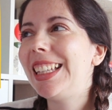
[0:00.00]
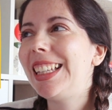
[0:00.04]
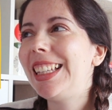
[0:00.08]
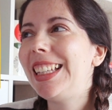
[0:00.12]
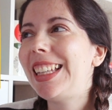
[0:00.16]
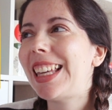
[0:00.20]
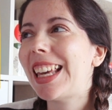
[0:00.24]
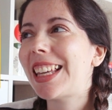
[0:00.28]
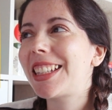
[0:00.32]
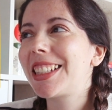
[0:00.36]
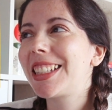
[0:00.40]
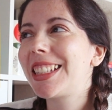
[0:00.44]

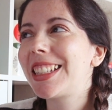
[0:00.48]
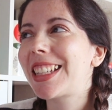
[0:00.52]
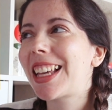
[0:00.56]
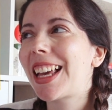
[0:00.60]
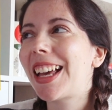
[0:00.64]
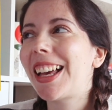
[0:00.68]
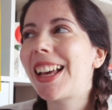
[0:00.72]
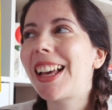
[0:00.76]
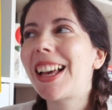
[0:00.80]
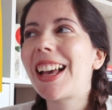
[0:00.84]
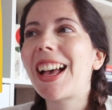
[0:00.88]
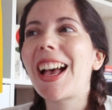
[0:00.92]
Yes,
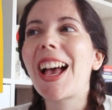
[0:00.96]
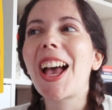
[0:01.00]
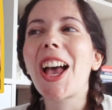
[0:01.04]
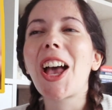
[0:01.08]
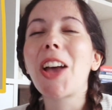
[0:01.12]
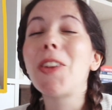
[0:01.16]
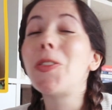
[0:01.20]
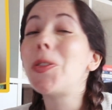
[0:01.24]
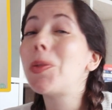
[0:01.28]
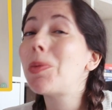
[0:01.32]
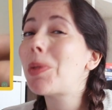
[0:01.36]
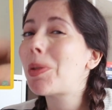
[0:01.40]

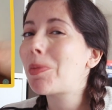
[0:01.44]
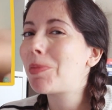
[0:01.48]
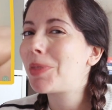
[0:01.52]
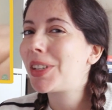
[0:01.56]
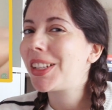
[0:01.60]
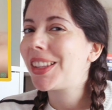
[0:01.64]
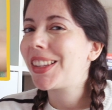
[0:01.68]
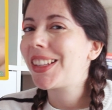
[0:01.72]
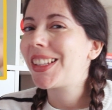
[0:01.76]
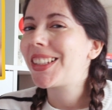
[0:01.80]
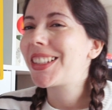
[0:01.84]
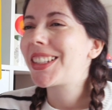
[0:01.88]
I
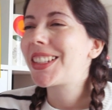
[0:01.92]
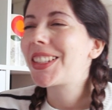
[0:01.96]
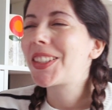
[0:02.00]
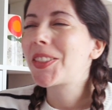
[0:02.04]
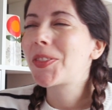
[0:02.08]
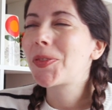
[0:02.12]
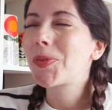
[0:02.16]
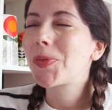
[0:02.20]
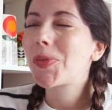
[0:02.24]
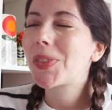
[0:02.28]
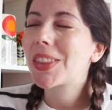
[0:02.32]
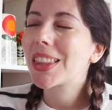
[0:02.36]
remember
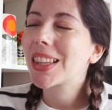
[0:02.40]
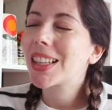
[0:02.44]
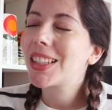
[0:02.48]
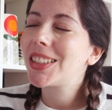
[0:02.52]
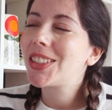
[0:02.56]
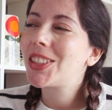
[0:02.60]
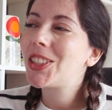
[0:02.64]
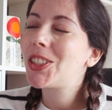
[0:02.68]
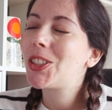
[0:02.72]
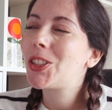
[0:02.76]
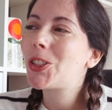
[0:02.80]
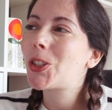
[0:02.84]
this.
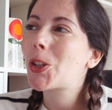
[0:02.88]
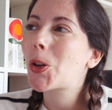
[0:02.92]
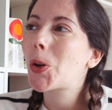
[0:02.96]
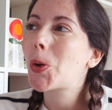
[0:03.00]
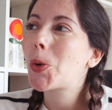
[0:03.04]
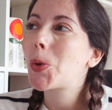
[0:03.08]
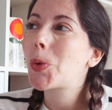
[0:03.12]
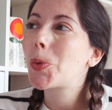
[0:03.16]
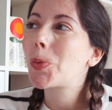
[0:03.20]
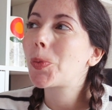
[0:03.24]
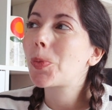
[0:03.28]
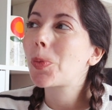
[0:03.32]

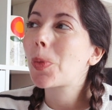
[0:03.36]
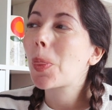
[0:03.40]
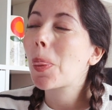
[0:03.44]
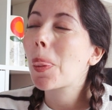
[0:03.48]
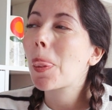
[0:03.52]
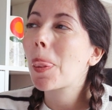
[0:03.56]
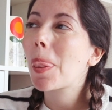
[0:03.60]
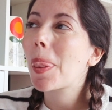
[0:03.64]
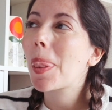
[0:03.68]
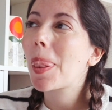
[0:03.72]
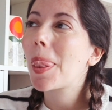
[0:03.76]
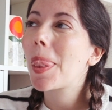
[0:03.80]
So
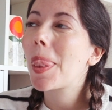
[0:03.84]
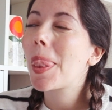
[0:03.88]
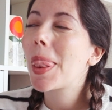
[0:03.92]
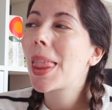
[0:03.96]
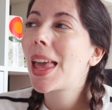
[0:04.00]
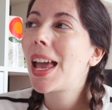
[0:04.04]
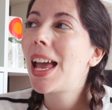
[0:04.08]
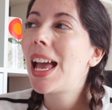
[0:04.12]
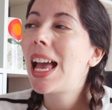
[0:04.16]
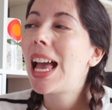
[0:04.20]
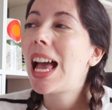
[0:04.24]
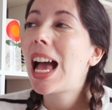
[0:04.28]

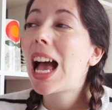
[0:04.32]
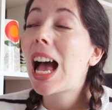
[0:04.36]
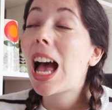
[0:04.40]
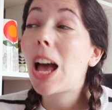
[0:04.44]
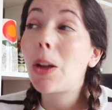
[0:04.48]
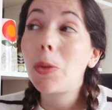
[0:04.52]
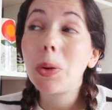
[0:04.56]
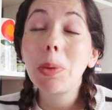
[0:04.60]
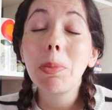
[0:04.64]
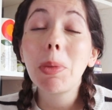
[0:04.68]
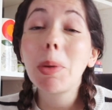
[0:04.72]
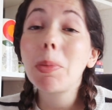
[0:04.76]

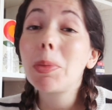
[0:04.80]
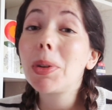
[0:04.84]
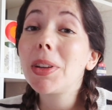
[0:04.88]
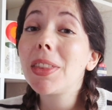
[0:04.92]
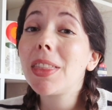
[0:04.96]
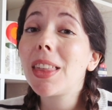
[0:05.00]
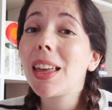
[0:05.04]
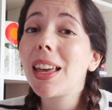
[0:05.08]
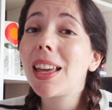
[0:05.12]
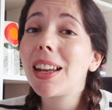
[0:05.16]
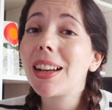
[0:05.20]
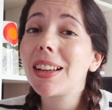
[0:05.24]
I remember
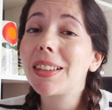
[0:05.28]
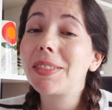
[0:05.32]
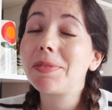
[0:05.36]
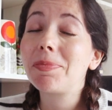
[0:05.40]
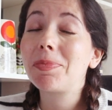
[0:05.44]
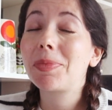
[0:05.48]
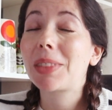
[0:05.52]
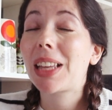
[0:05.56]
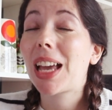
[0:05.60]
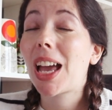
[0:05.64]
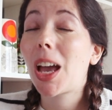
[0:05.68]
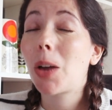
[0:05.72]
that
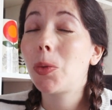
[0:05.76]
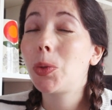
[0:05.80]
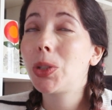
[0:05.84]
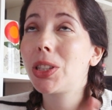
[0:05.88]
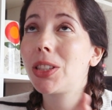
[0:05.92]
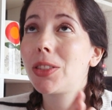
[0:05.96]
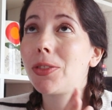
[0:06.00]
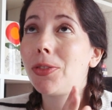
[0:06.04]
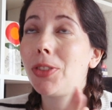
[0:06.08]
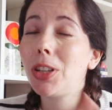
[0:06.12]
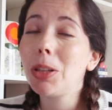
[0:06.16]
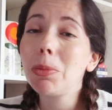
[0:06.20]
I
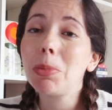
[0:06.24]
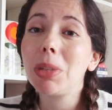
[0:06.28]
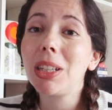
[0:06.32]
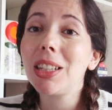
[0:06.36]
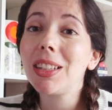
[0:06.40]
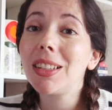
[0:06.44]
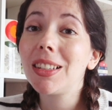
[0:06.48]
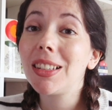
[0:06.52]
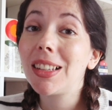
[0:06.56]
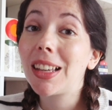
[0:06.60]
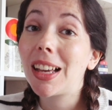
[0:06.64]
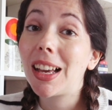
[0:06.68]
was
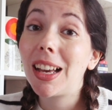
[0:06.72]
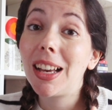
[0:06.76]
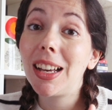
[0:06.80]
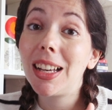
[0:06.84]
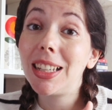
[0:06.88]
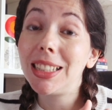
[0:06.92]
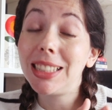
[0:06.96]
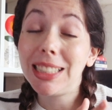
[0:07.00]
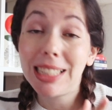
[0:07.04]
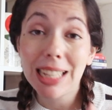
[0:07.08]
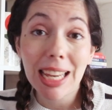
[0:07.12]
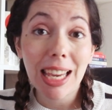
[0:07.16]
filming
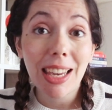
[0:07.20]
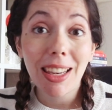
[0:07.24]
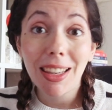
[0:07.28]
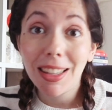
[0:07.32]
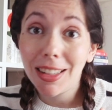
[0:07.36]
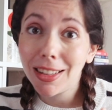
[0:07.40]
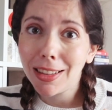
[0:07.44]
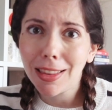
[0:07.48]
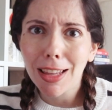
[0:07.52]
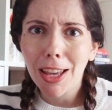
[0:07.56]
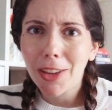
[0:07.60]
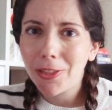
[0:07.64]
a day
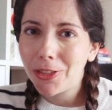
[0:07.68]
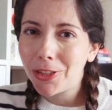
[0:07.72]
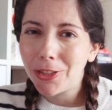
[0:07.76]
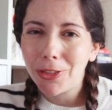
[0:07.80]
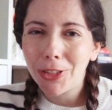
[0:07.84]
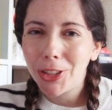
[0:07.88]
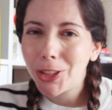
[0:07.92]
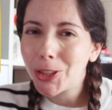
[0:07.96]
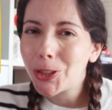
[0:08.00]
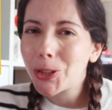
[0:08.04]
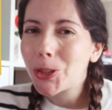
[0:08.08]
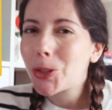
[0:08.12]
in the life
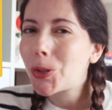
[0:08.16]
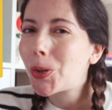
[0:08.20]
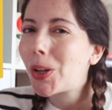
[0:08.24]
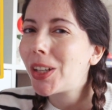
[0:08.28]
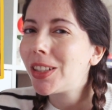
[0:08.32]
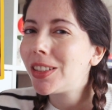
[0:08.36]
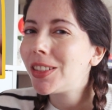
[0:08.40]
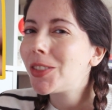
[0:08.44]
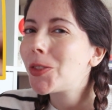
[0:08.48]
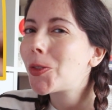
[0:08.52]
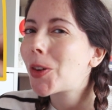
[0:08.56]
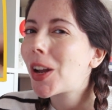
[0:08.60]
of an
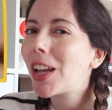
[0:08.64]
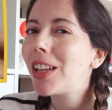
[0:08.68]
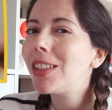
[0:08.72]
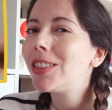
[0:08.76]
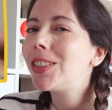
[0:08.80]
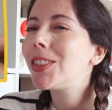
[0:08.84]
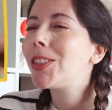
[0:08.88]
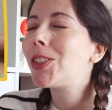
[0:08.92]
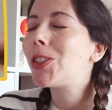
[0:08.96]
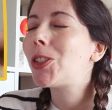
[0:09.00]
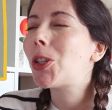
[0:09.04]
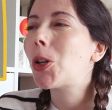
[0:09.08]
illustrator,
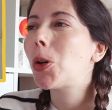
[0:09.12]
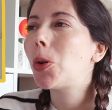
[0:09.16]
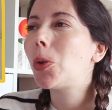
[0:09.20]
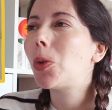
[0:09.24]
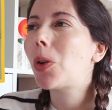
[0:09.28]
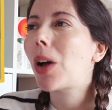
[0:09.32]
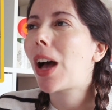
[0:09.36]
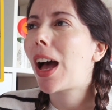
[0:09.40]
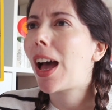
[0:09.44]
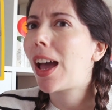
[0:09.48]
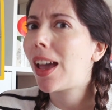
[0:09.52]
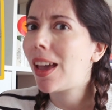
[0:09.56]
right?
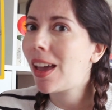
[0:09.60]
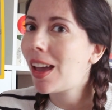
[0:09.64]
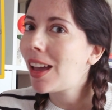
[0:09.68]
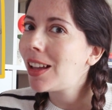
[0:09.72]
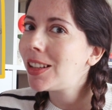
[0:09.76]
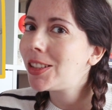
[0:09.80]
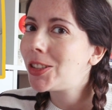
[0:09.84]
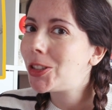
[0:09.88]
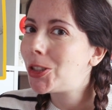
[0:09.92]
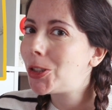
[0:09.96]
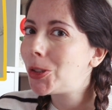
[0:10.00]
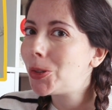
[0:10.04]
So I
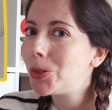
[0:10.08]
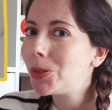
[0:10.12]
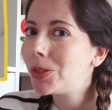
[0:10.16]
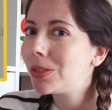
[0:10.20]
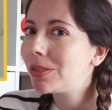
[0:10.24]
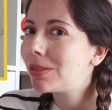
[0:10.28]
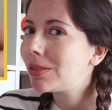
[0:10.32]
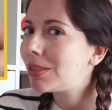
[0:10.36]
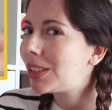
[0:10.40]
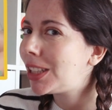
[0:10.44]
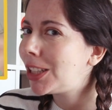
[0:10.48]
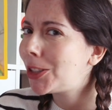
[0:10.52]
had to
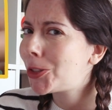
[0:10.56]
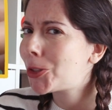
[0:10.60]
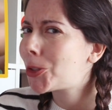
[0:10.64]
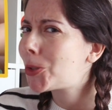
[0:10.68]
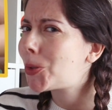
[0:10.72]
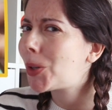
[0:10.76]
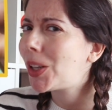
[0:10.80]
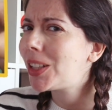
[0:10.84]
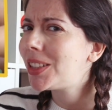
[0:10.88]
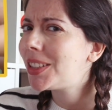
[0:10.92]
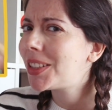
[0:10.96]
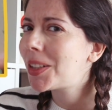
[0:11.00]

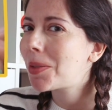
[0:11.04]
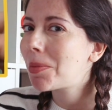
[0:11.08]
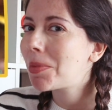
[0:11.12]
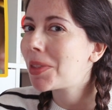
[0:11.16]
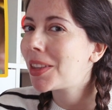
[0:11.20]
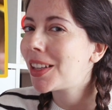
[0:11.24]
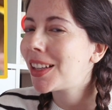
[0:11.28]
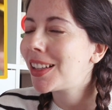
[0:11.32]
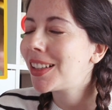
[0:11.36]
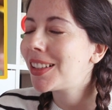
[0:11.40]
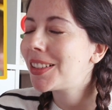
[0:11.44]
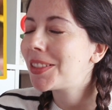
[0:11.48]
illustrate
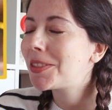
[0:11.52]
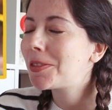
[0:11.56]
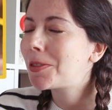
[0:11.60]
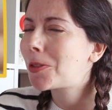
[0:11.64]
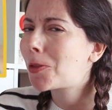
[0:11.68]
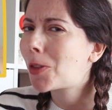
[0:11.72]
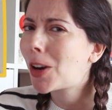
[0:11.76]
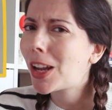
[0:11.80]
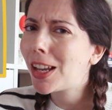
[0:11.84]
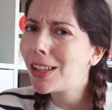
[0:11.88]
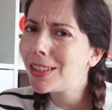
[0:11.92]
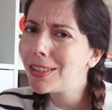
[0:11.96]
something,
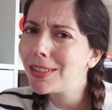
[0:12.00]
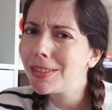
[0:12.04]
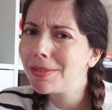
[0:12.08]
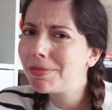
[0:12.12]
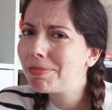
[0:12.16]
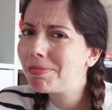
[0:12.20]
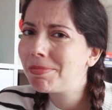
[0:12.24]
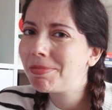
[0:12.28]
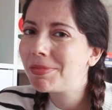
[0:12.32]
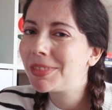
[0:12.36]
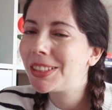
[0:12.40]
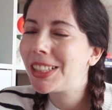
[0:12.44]
right?
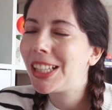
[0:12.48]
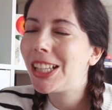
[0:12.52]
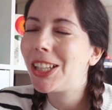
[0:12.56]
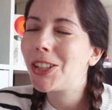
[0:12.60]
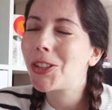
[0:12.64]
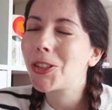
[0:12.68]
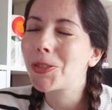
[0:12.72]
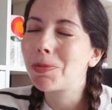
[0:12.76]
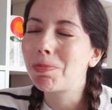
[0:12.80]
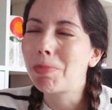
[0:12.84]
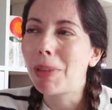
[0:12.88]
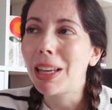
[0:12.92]

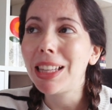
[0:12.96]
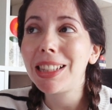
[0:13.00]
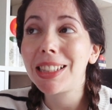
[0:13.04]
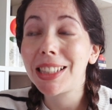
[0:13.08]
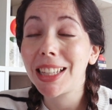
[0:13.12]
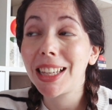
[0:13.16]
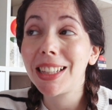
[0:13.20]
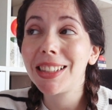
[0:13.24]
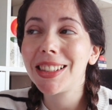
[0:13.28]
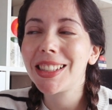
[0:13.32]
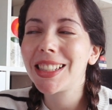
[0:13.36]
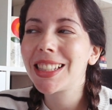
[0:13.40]
It made
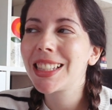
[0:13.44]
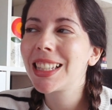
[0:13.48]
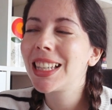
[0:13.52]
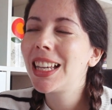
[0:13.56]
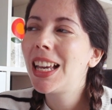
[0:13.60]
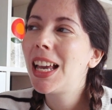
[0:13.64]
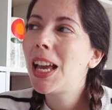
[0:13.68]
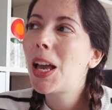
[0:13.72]
sense.